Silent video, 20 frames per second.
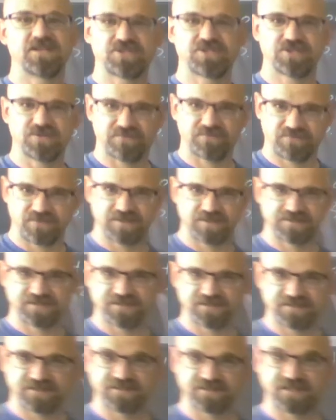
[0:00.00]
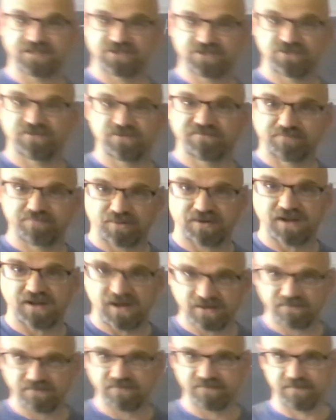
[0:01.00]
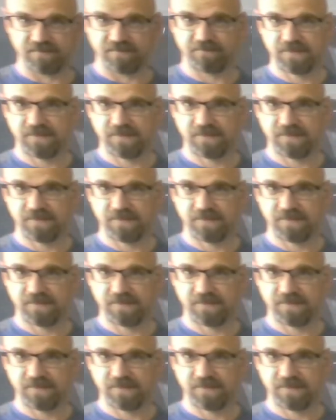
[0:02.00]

issue, for instance, is the issue of pornography.